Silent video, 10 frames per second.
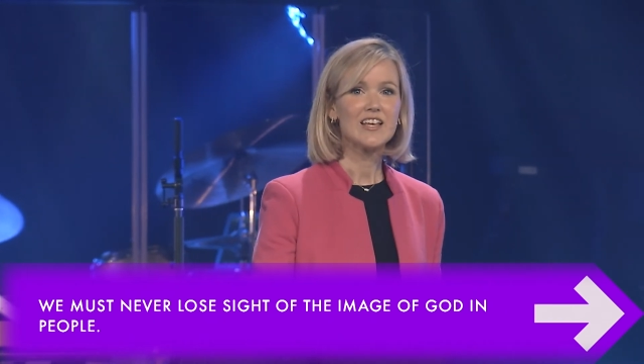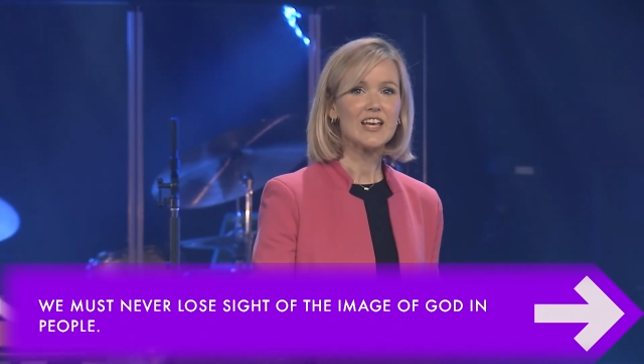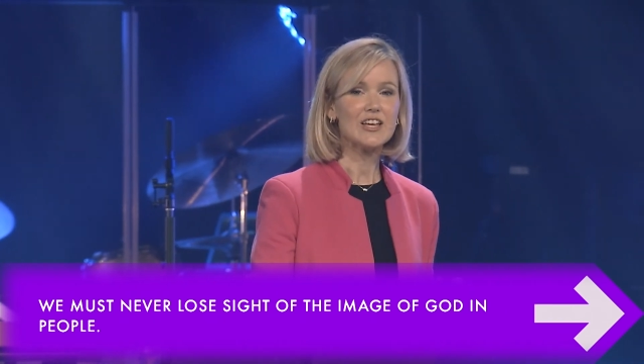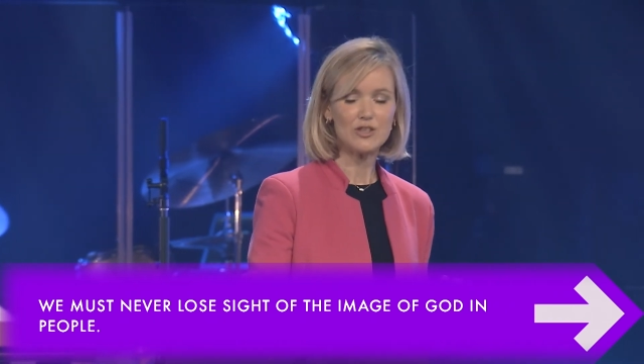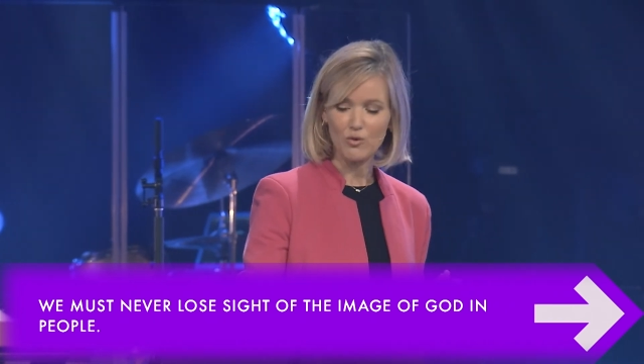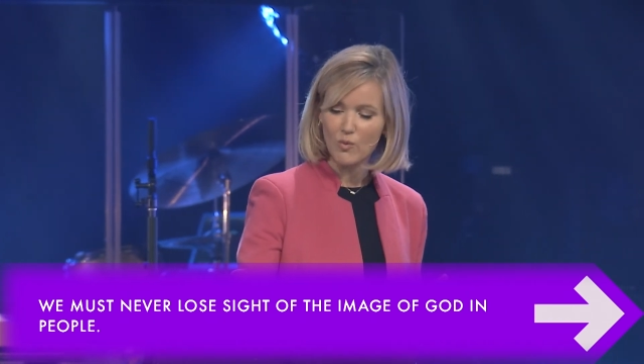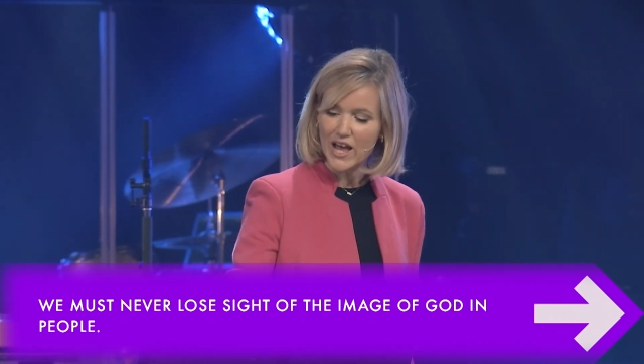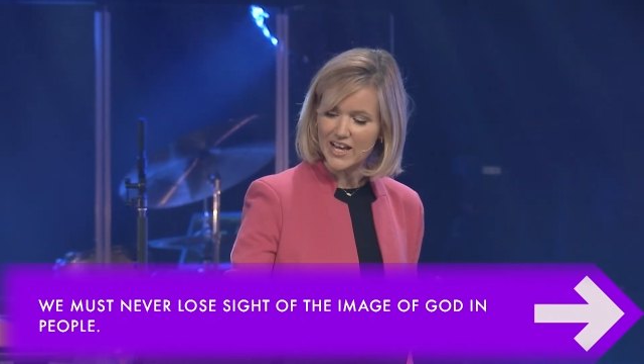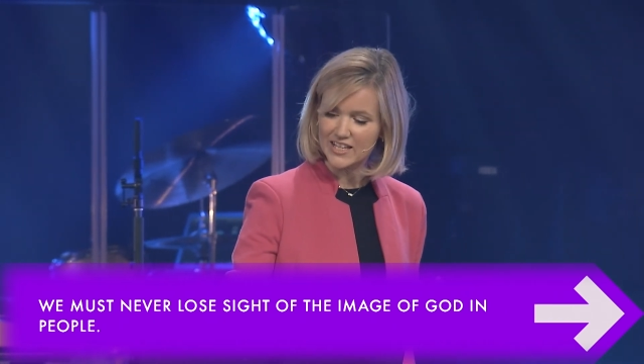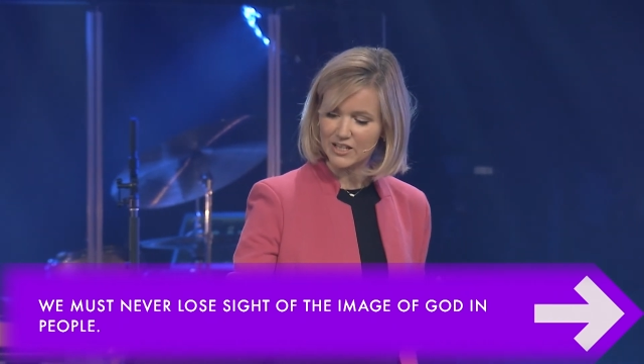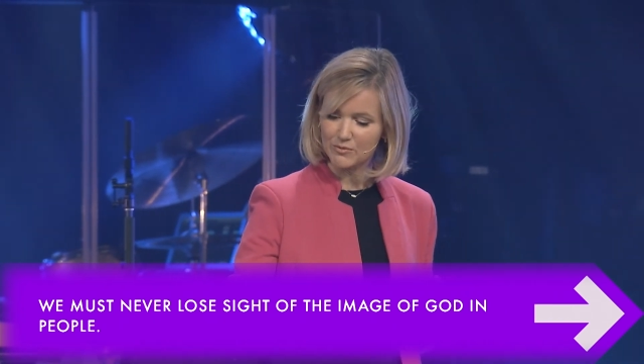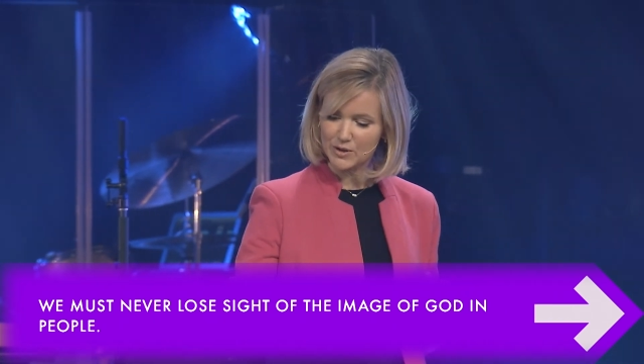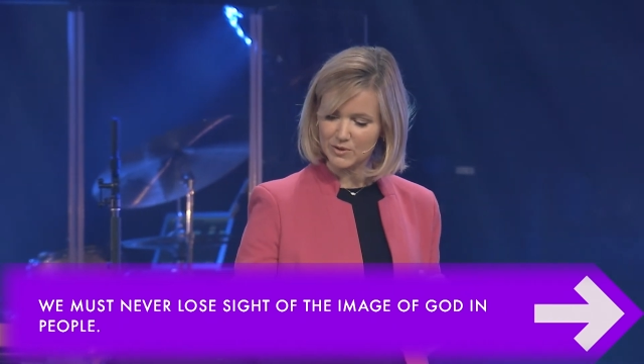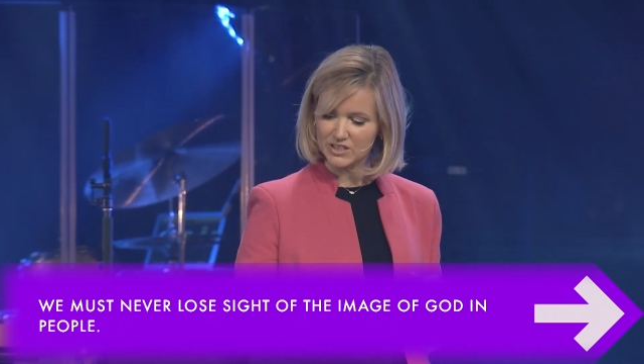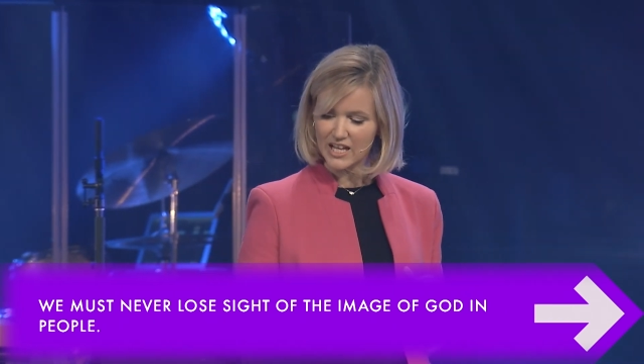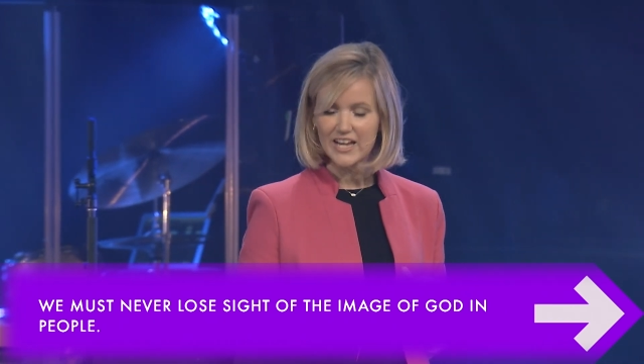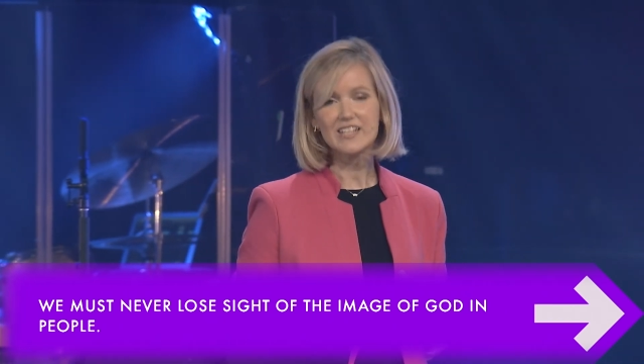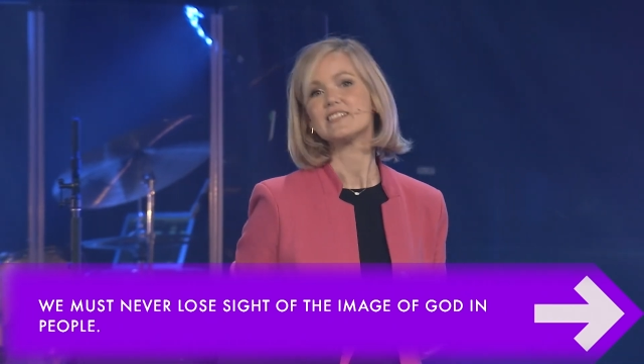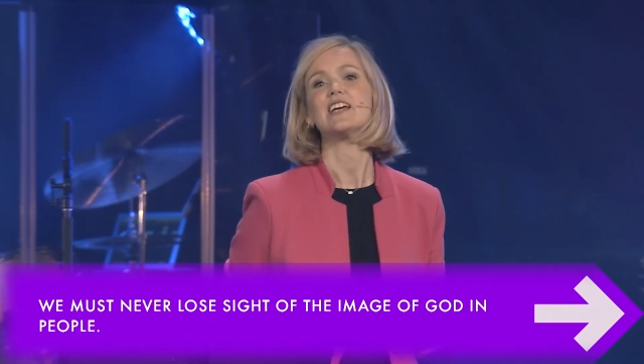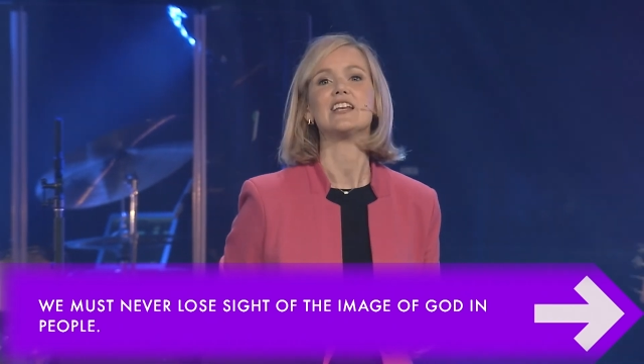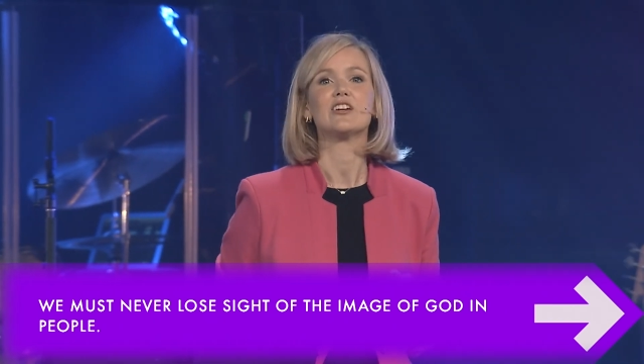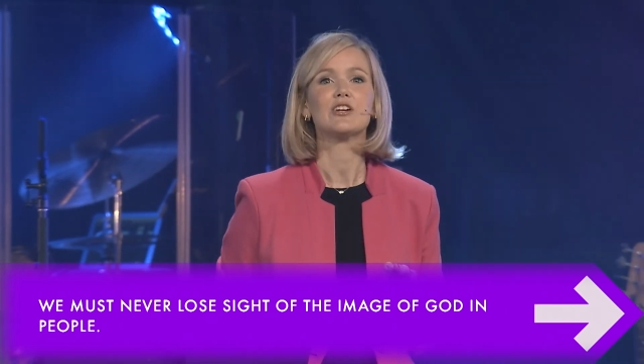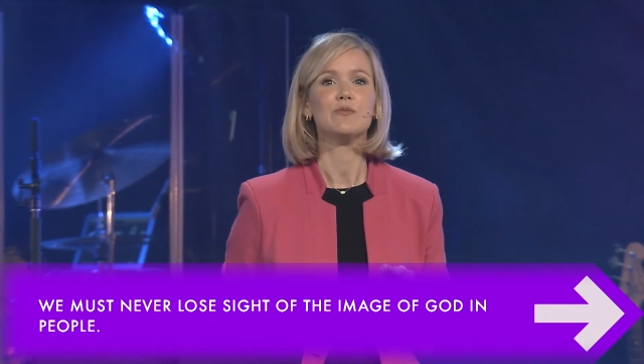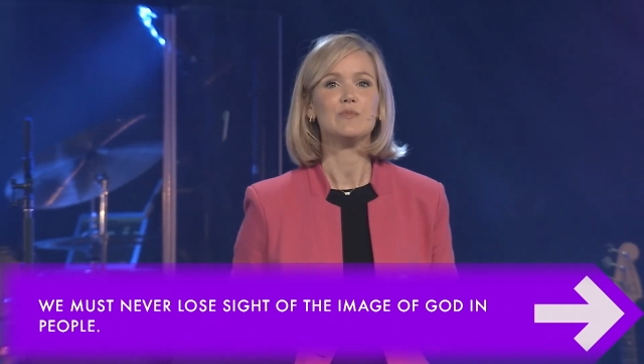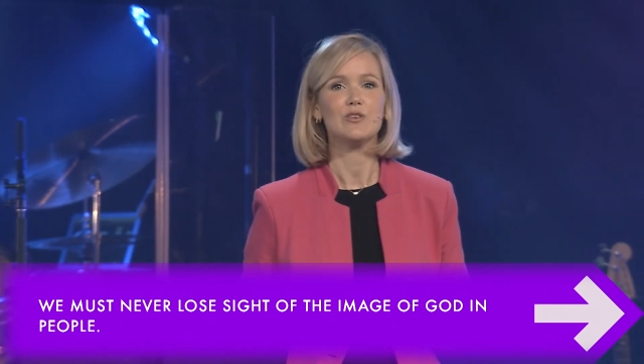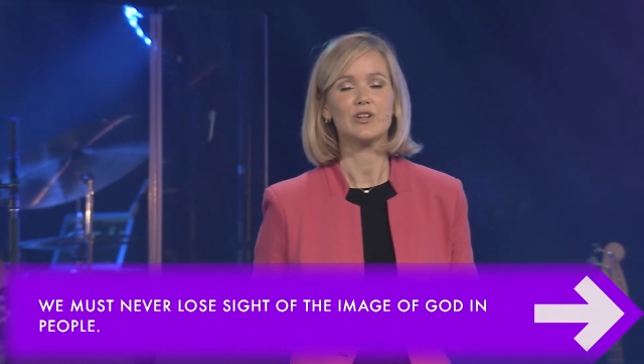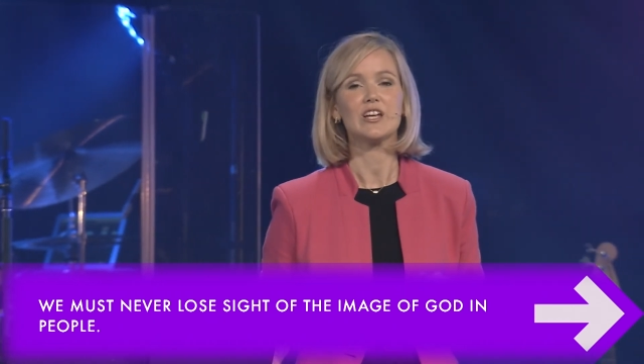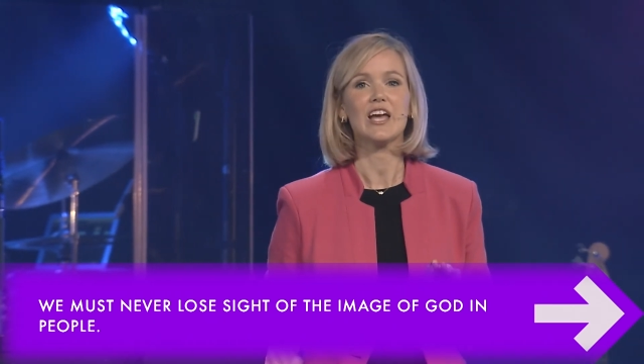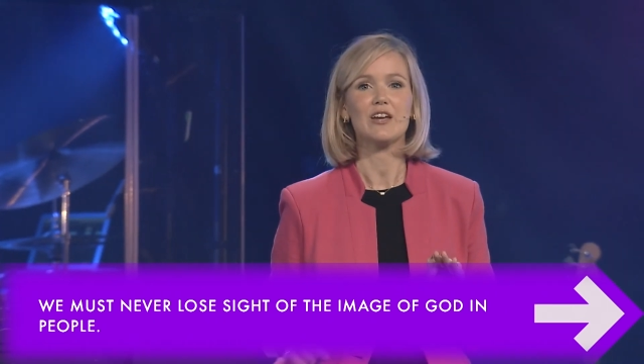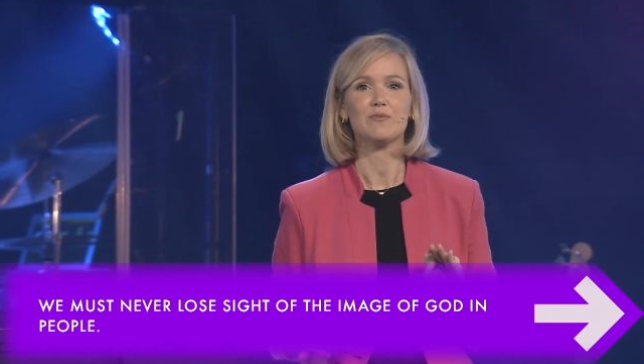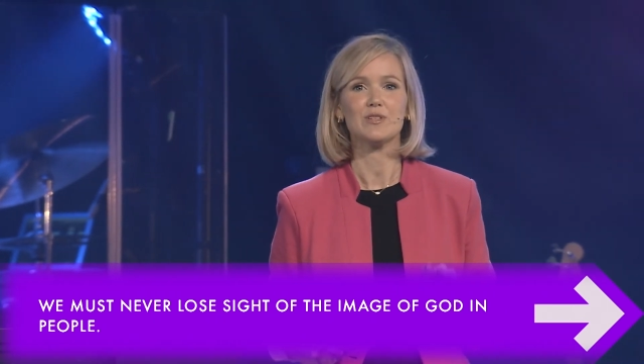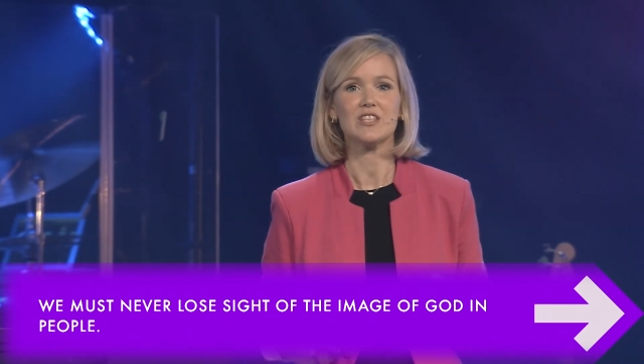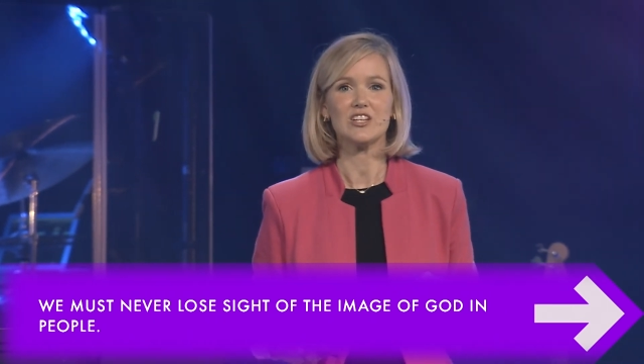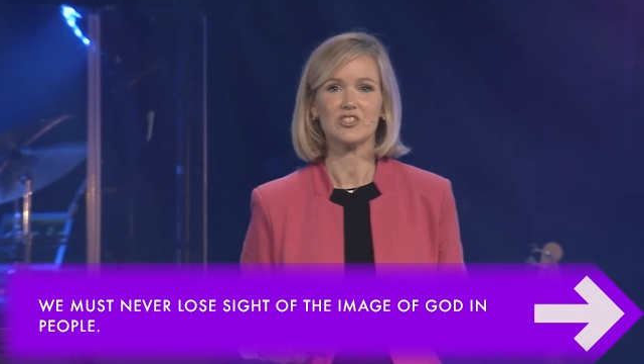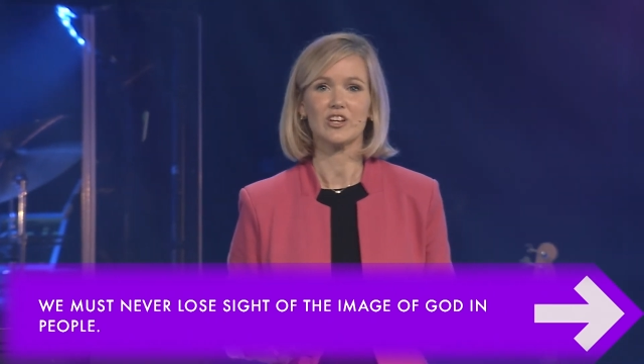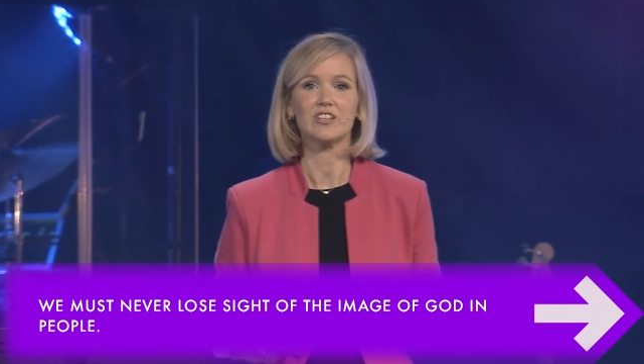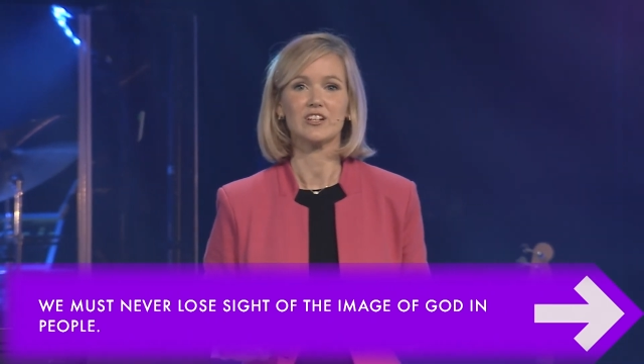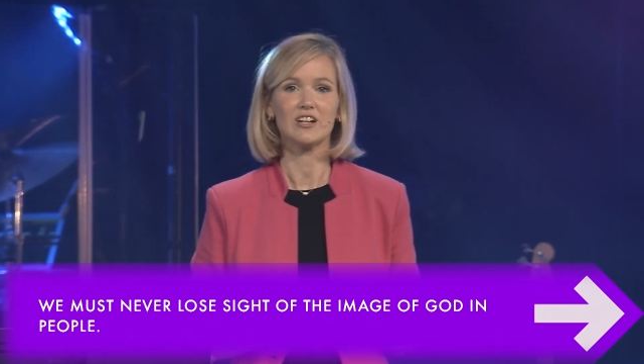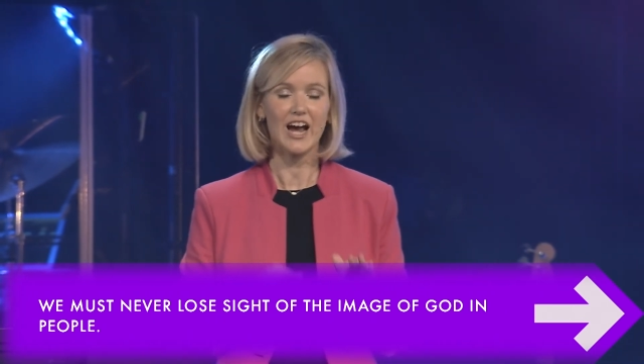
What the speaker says: in the way that we relate and communicate with each other